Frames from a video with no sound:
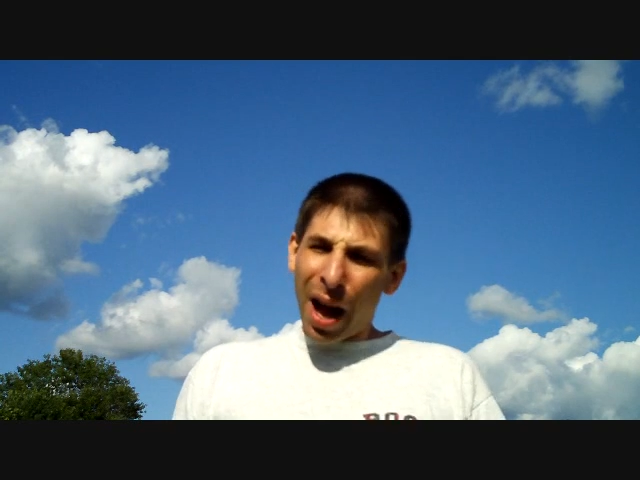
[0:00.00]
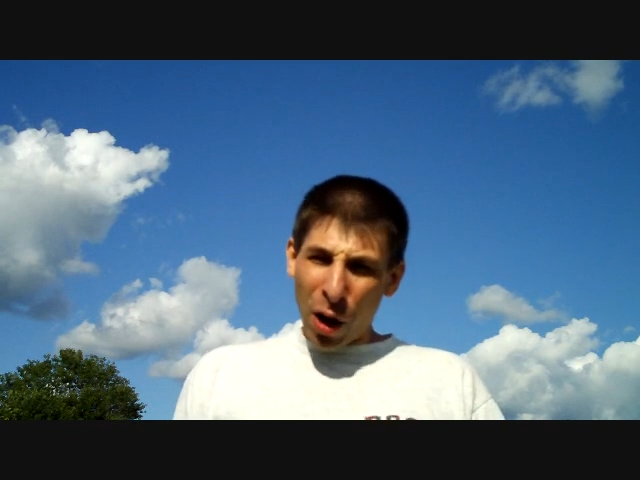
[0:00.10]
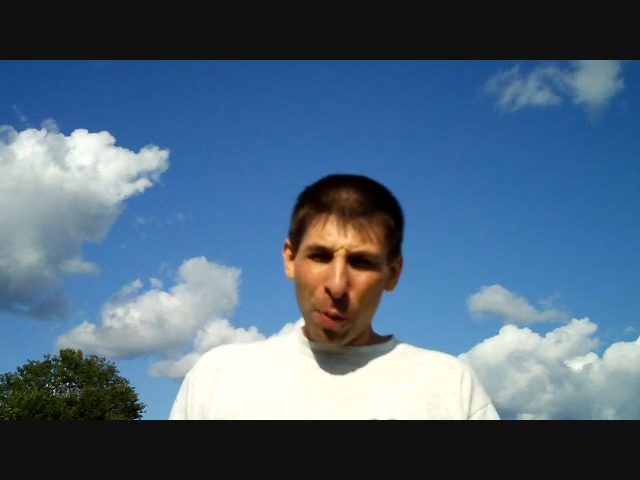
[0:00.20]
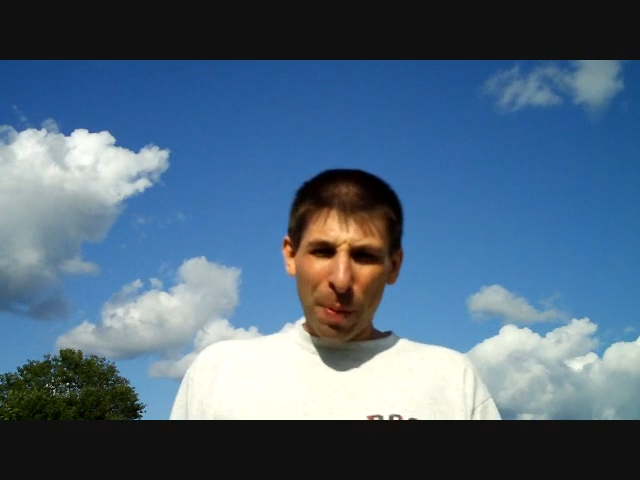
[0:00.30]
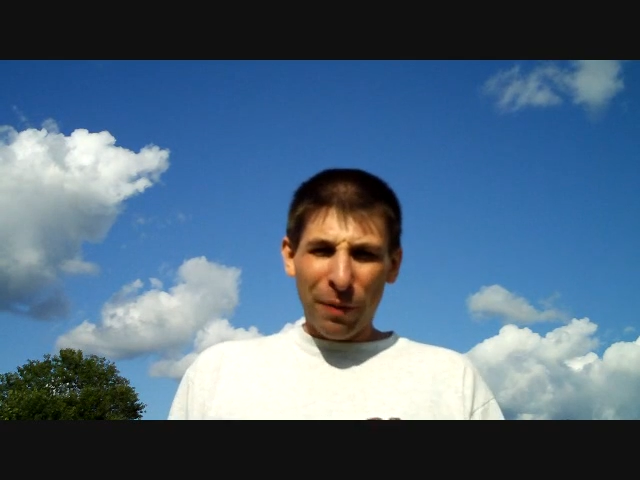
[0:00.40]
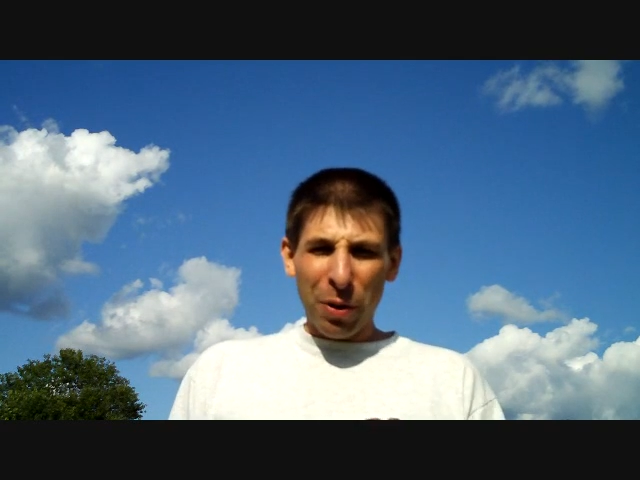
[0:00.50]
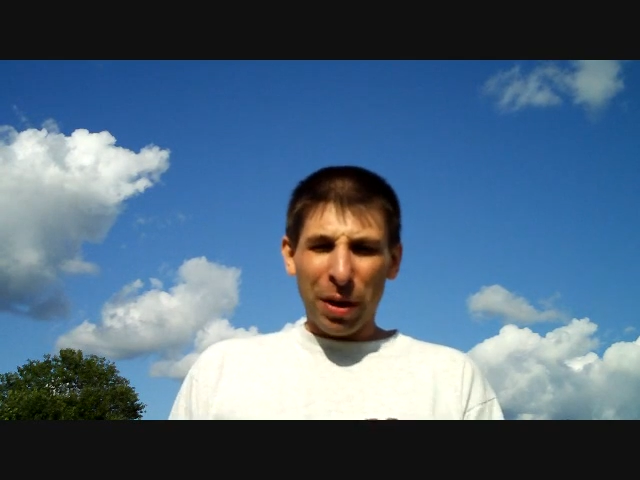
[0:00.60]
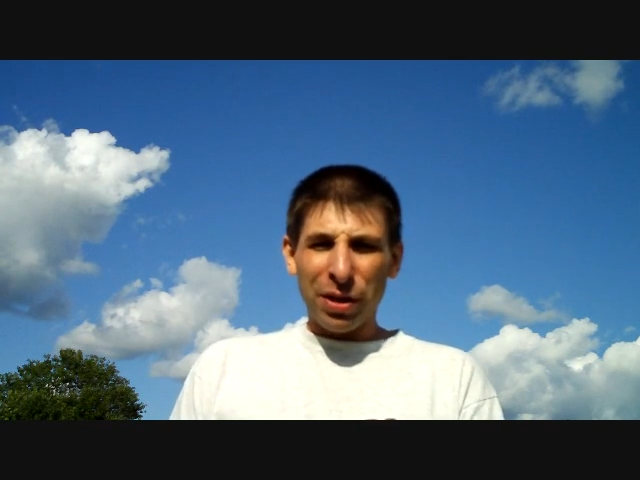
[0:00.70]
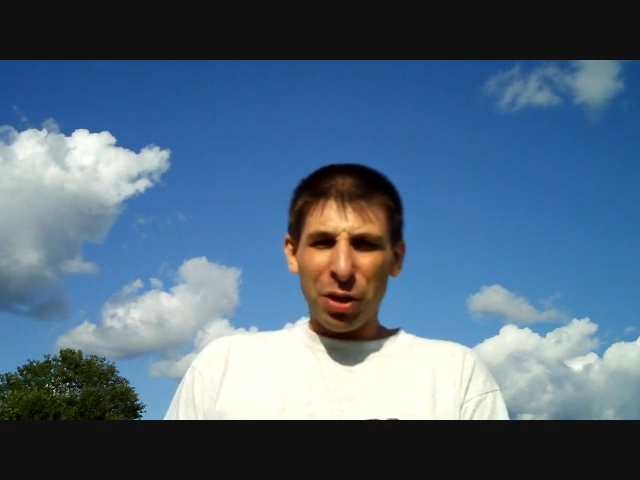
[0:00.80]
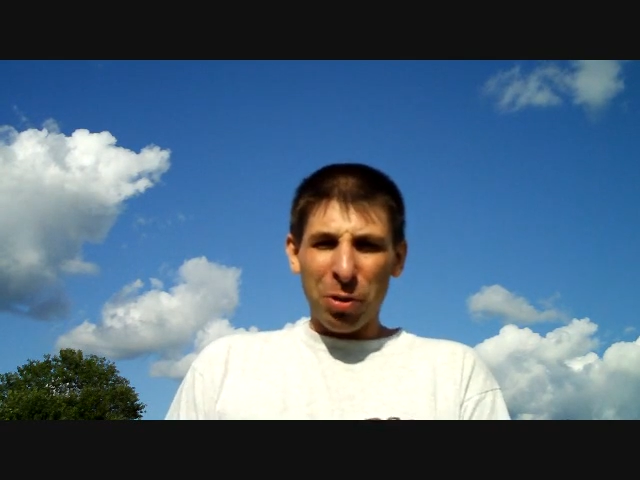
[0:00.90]
I hope
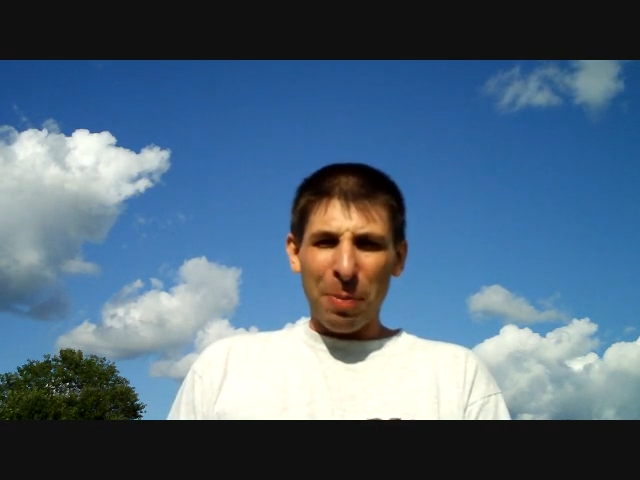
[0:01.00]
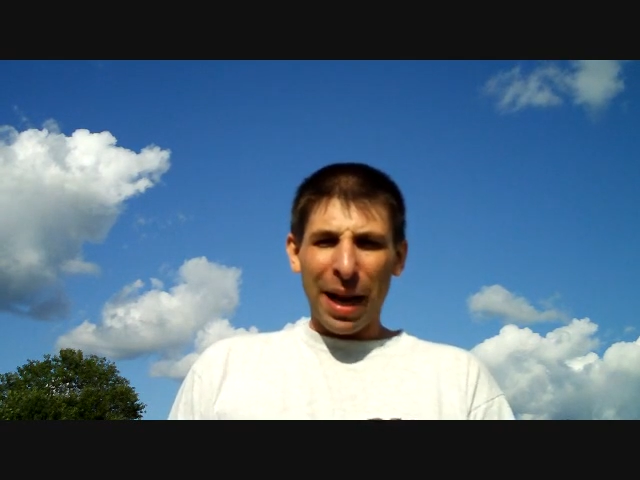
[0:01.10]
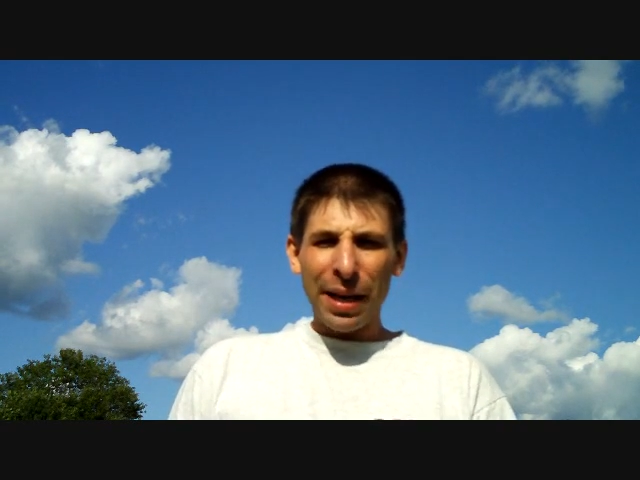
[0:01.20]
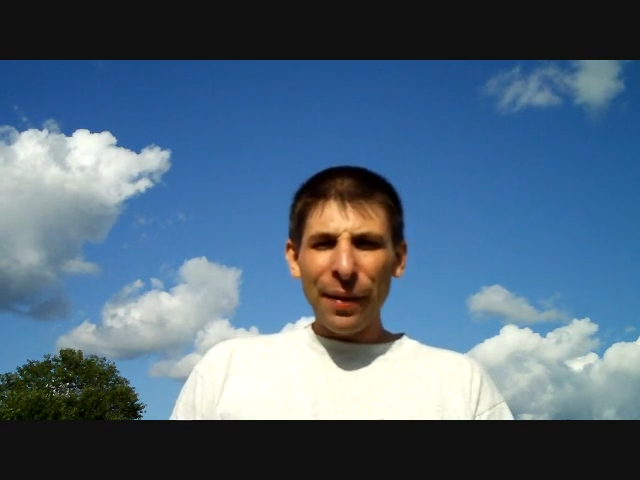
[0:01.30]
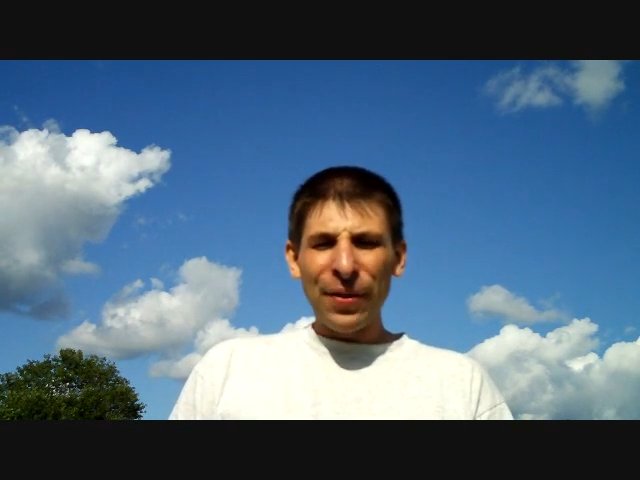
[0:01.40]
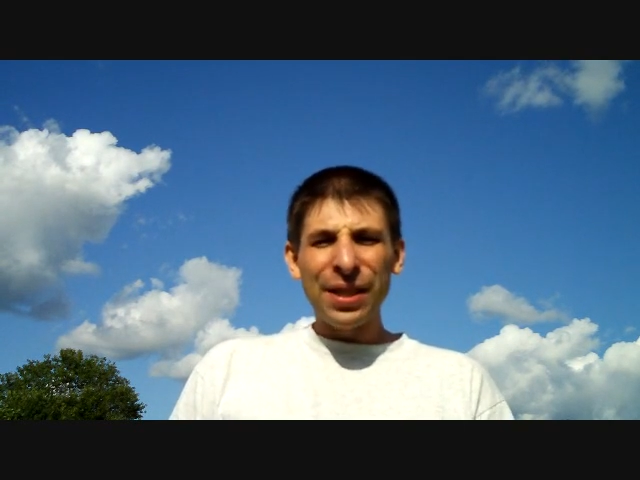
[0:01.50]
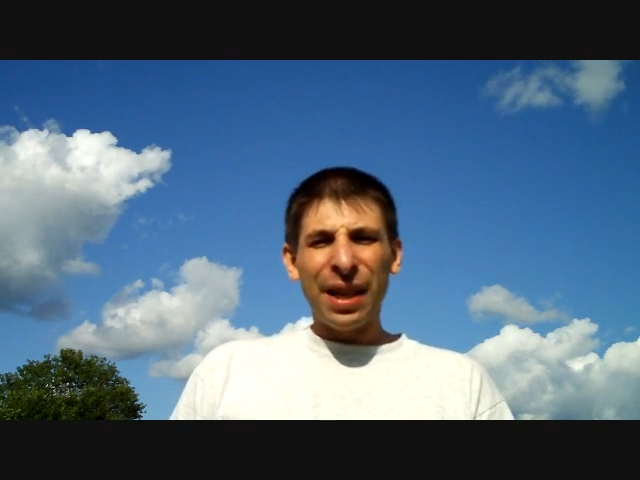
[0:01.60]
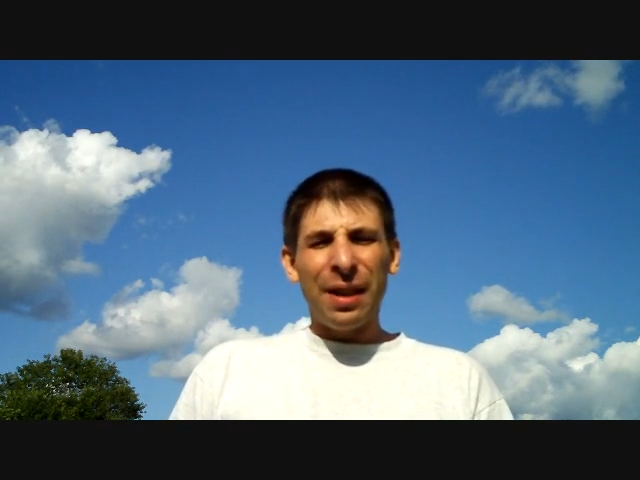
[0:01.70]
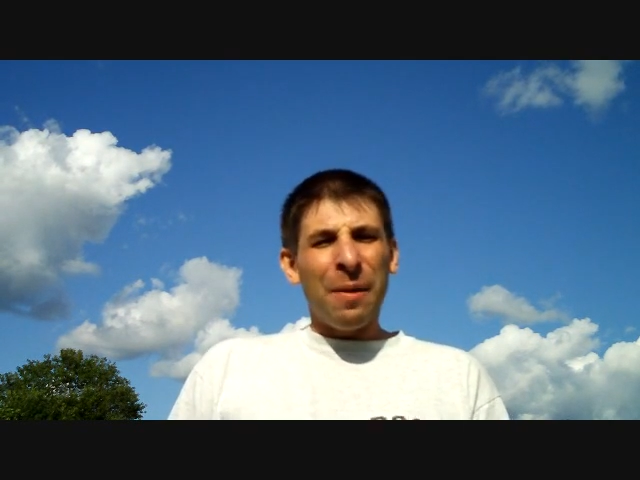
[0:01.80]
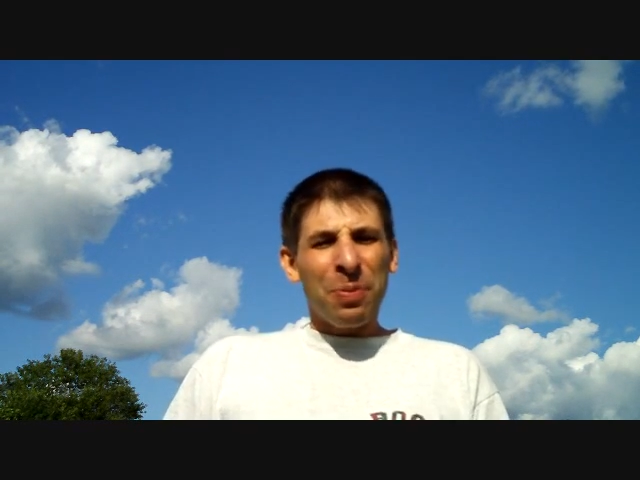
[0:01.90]
everyone's doing
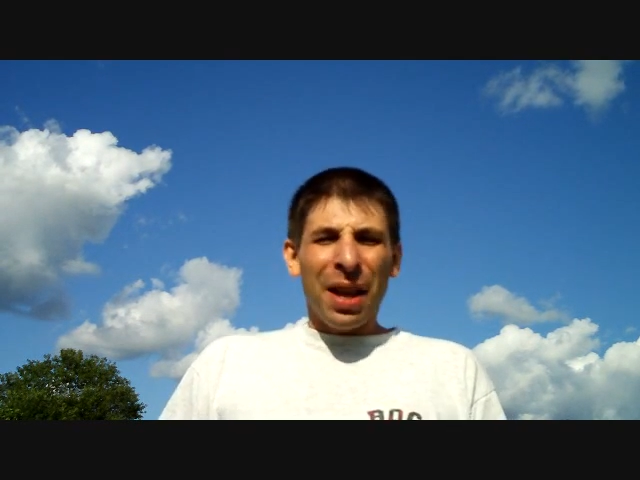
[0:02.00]
magnificent.